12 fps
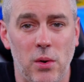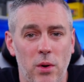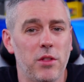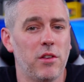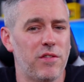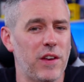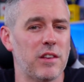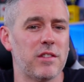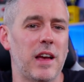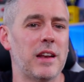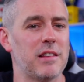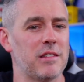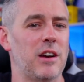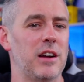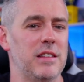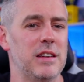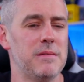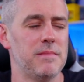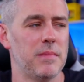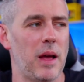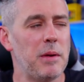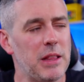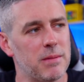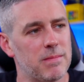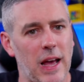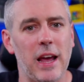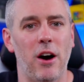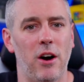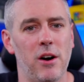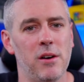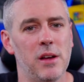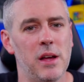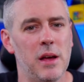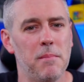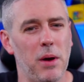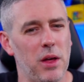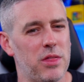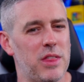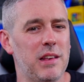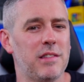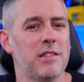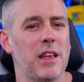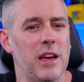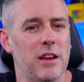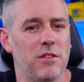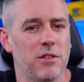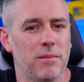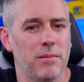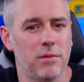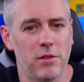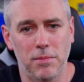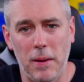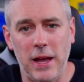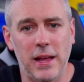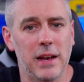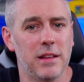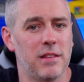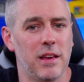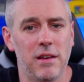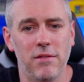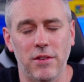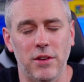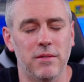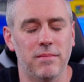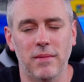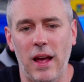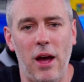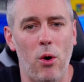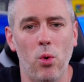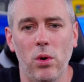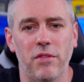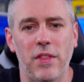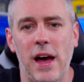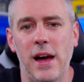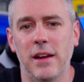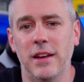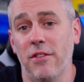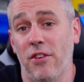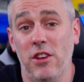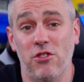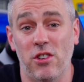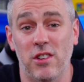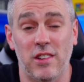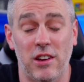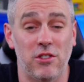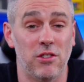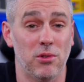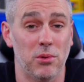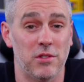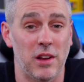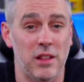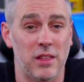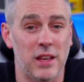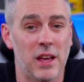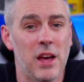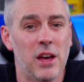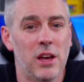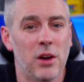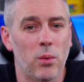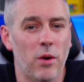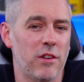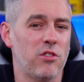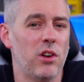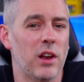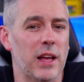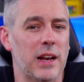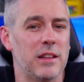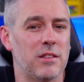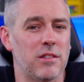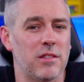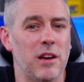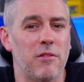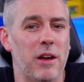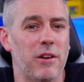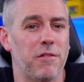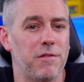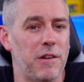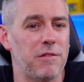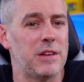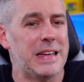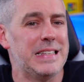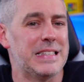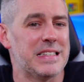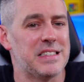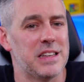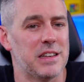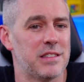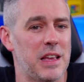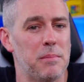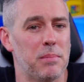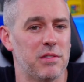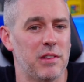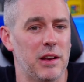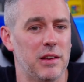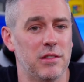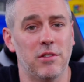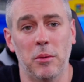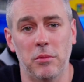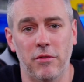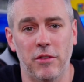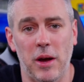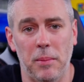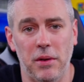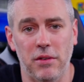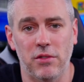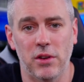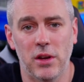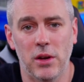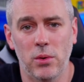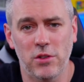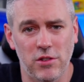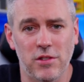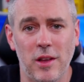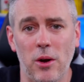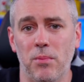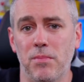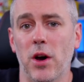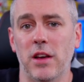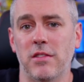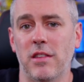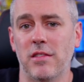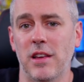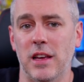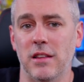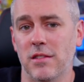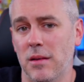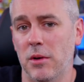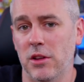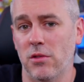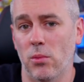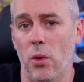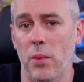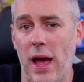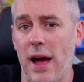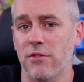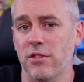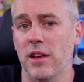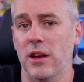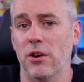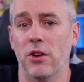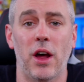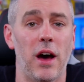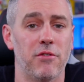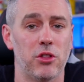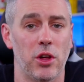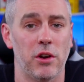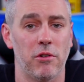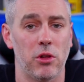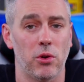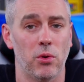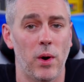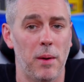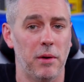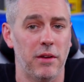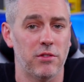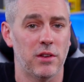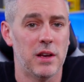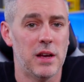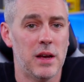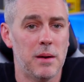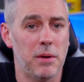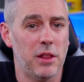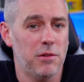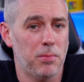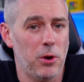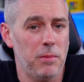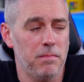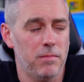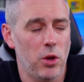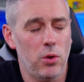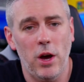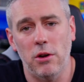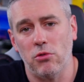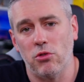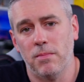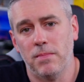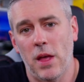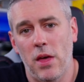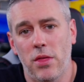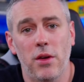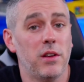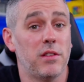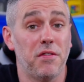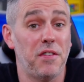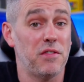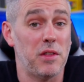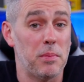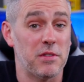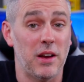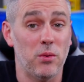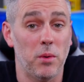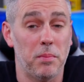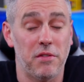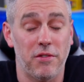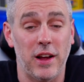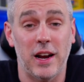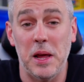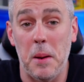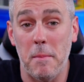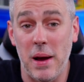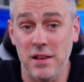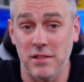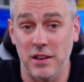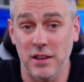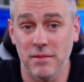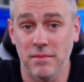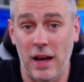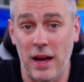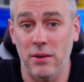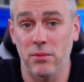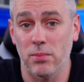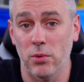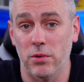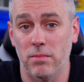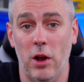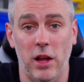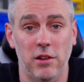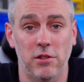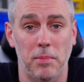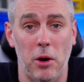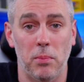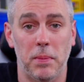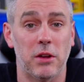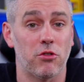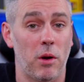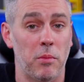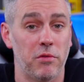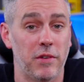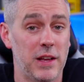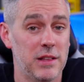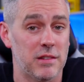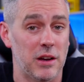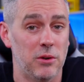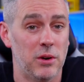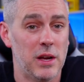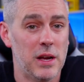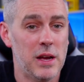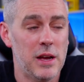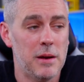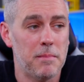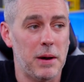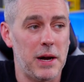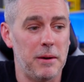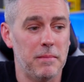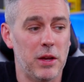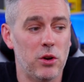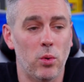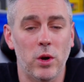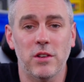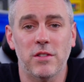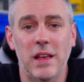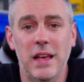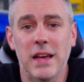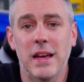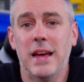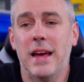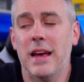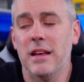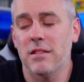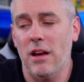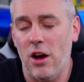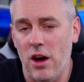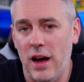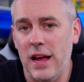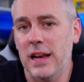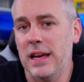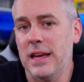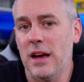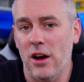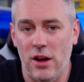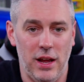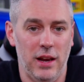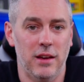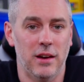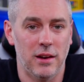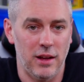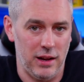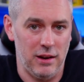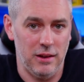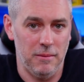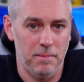While these figures sound exciting, I mean, they are, but at this stage, speculative and all of that, and if history has actually taught us anything, we're actually likely to see around 15 to 16% in terms of an uplift, which is still nice to see and similar to what we have seen on other generational uplifts. But at this point, who knows? 30 to 50% would be frankly amazing and would likely spell big trouble for Intel. But in all honesty, it's highly, highly unlikely.